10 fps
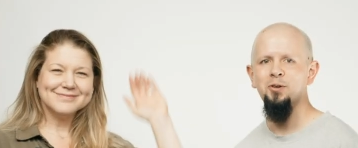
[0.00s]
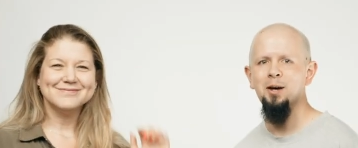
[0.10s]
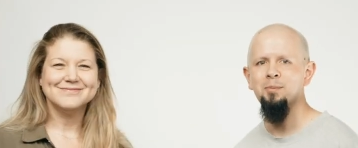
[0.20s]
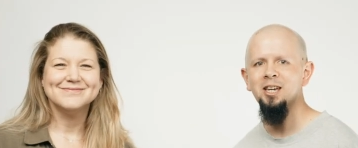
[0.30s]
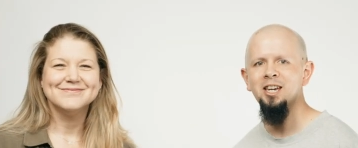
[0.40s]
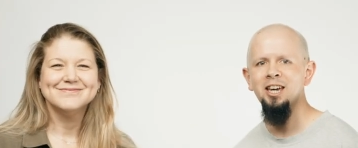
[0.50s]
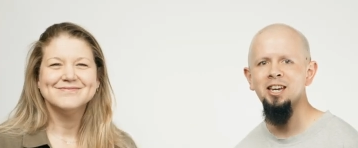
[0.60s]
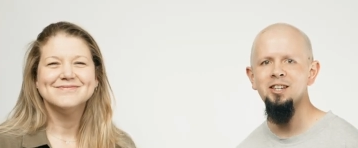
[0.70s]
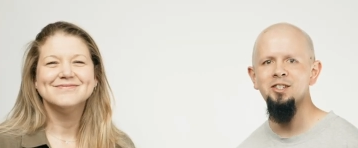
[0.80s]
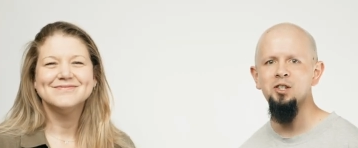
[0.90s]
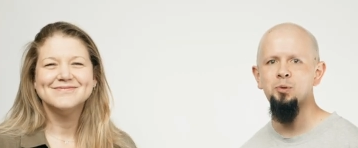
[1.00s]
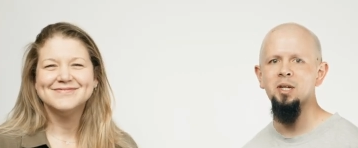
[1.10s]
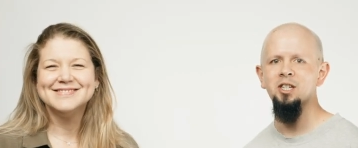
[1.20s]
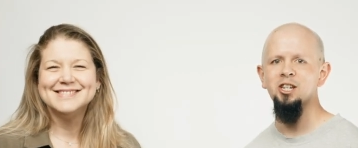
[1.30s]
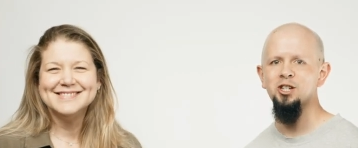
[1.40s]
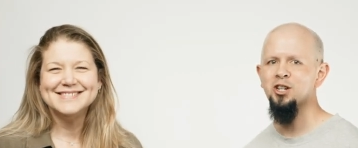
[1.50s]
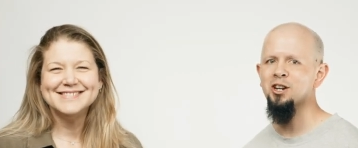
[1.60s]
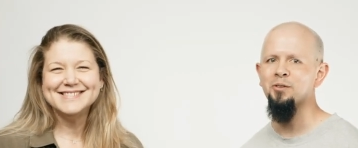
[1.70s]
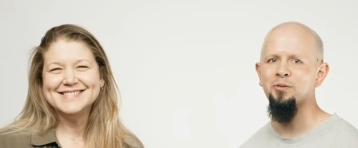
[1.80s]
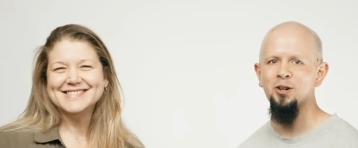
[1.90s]
Speaker 1: family. Here's this week's
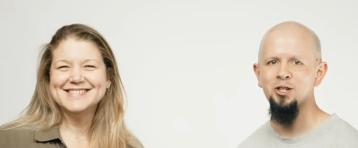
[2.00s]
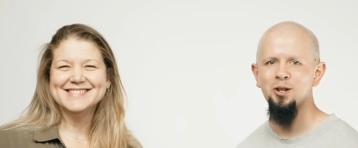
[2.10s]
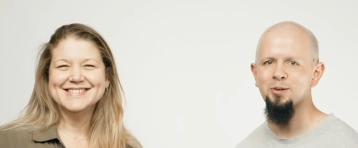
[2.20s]
edition of Verso